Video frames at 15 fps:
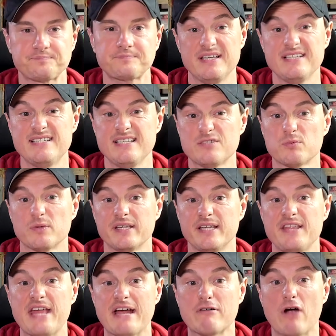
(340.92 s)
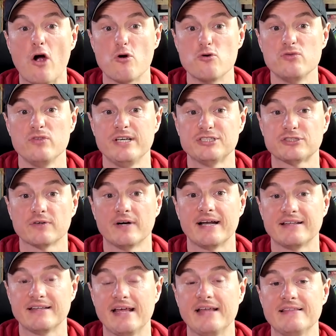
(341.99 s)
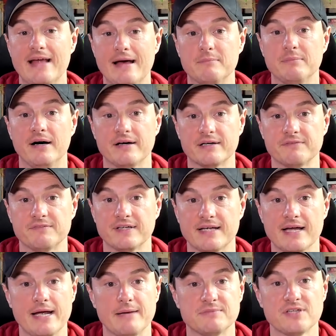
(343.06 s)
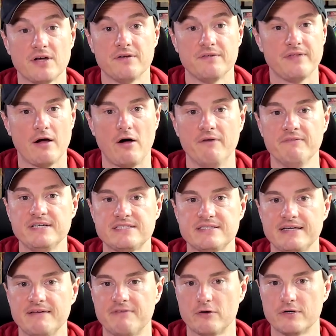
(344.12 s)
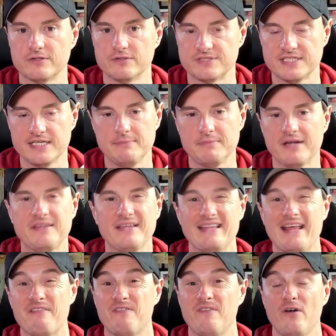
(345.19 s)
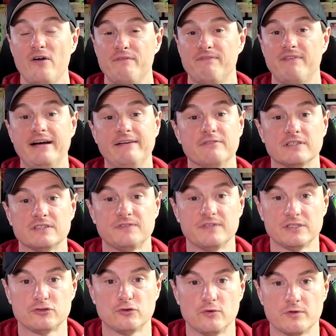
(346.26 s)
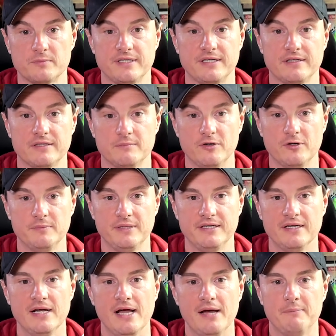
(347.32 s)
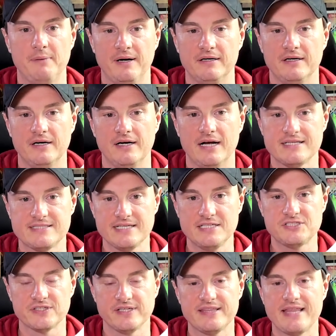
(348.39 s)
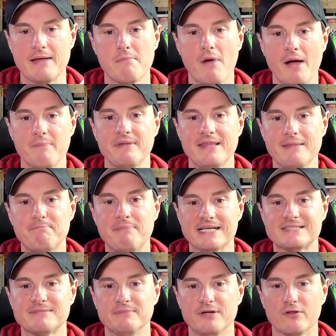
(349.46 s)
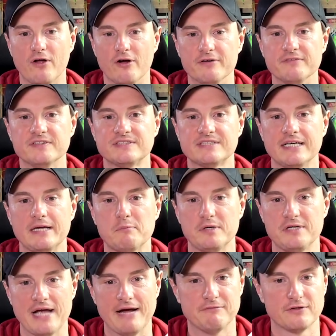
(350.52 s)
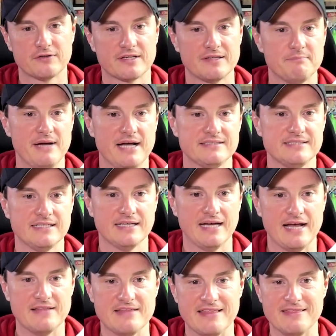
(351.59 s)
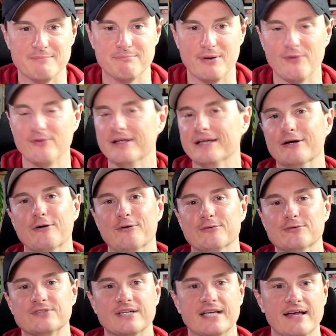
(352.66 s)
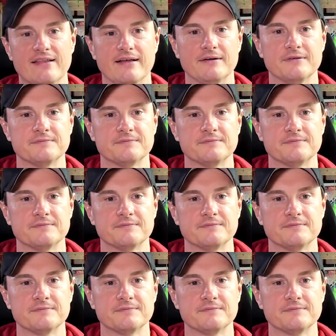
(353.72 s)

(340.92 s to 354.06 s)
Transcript: This is really their only strength in that part of the game. So they're obviously a very good team. I think they're third favourites for the tournament at the moment, but essentially they might be the best middle overs team when you have a look at the batting and then the bowling all together.